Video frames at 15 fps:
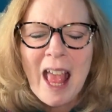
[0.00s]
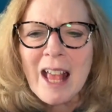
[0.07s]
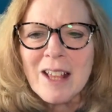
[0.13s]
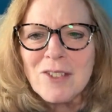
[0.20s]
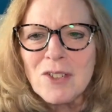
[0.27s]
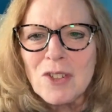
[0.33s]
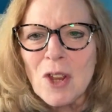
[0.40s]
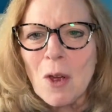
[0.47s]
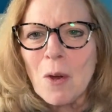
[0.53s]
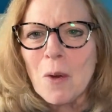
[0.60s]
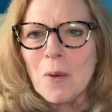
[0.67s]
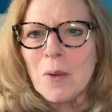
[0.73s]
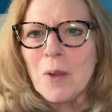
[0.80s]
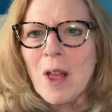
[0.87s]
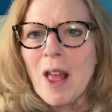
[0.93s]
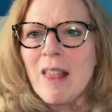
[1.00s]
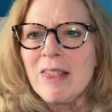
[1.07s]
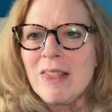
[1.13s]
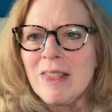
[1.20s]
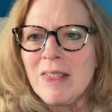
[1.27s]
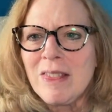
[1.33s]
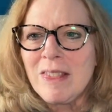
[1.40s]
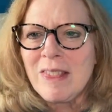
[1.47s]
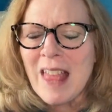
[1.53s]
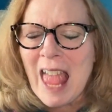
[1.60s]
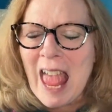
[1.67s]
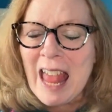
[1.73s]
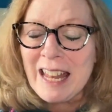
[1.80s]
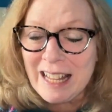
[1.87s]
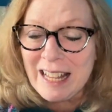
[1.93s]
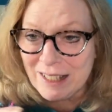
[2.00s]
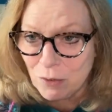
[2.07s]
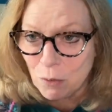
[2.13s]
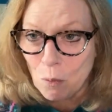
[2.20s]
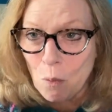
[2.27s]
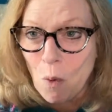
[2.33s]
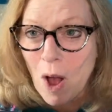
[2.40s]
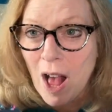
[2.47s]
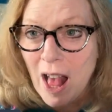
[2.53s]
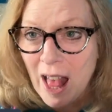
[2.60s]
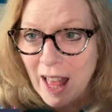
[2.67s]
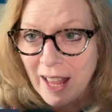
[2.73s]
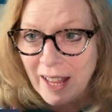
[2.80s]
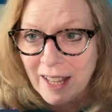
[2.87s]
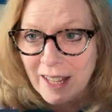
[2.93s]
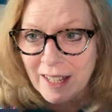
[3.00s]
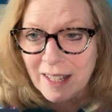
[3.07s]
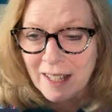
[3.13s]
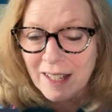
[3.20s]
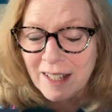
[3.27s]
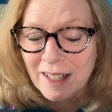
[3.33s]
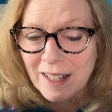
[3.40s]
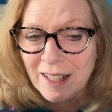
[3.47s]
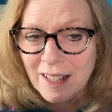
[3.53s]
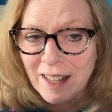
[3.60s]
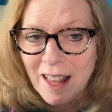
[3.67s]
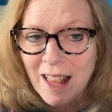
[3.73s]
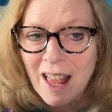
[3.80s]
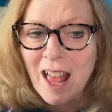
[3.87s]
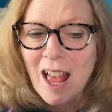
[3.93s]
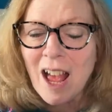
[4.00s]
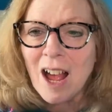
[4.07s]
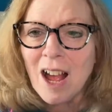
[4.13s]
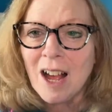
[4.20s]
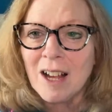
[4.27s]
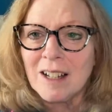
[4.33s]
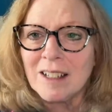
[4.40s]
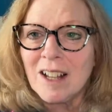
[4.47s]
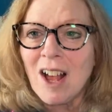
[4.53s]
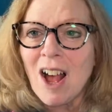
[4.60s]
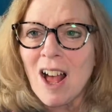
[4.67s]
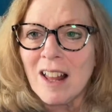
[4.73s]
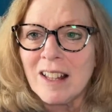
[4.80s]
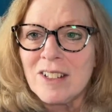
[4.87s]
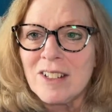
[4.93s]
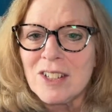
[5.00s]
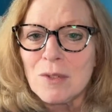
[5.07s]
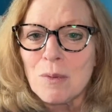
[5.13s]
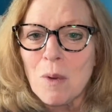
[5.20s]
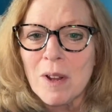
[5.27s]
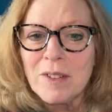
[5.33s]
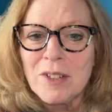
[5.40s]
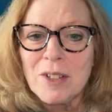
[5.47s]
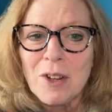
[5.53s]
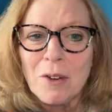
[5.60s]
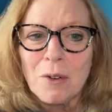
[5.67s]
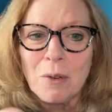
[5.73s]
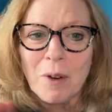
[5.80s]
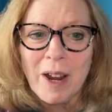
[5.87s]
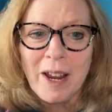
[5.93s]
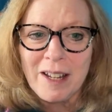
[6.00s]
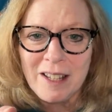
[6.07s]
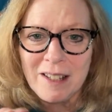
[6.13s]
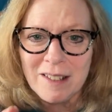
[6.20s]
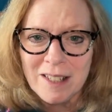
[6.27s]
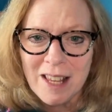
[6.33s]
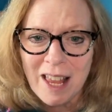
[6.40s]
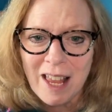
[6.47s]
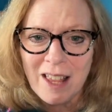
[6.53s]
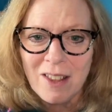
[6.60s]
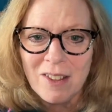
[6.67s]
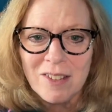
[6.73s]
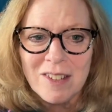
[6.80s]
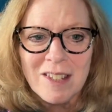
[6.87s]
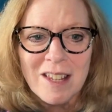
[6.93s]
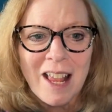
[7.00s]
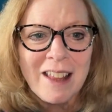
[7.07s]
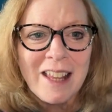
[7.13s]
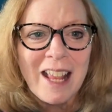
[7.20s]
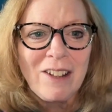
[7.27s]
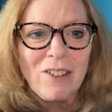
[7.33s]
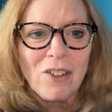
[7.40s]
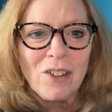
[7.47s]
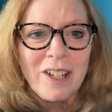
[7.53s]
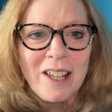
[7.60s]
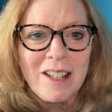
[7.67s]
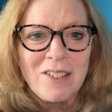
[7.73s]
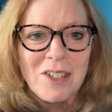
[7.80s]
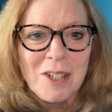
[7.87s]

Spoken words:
So that is why colleges want to know grading scales, and they look at